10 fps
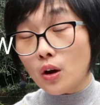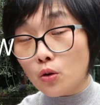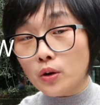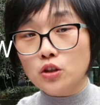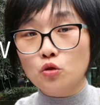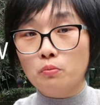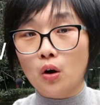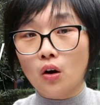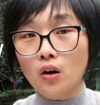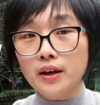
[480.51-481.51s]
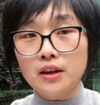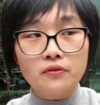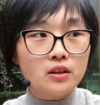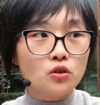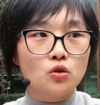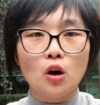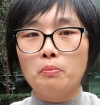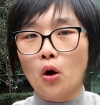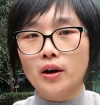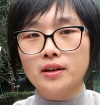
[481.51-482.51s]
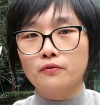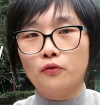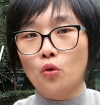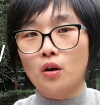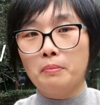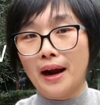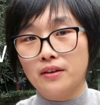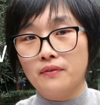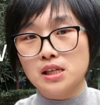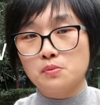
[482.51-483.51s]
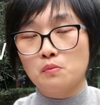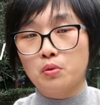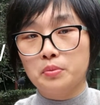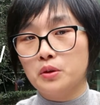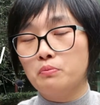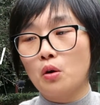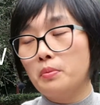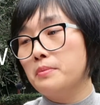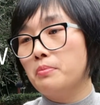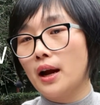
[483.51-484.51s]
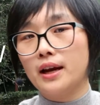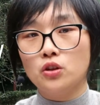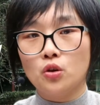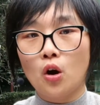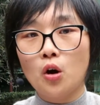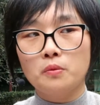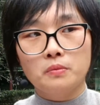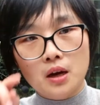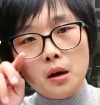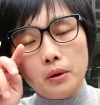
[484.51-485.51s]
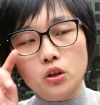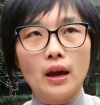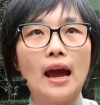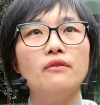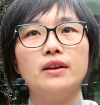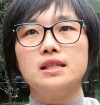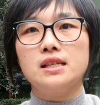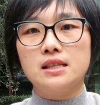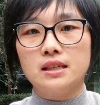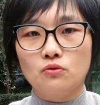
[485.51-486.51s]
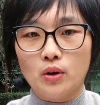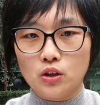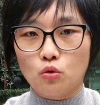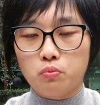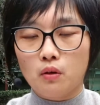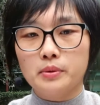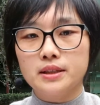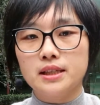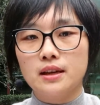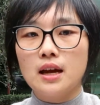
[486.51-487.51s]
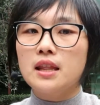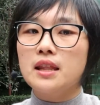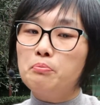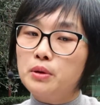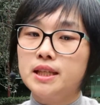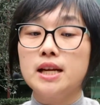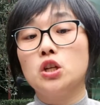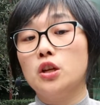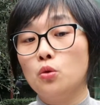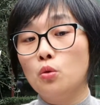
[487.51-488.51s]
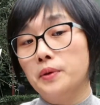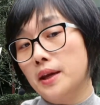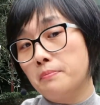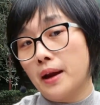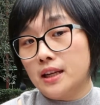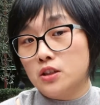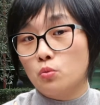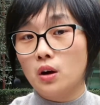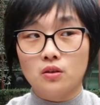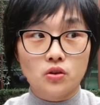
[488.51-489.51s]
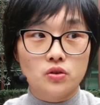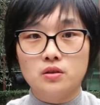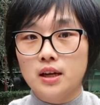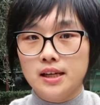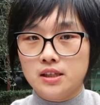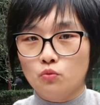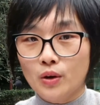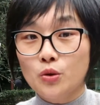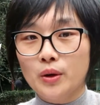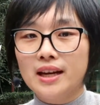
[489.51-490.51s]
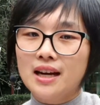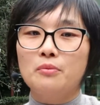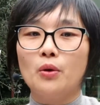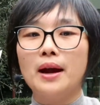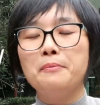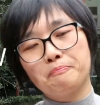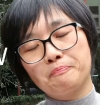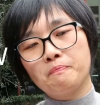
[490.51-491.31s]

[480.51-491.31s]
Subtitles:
you are looking to borrow, even you're not borrowing for buying investment property, probably buy a new home, but you have existing rental property, then potentially you'll be impacted as well because it's a rental income, right?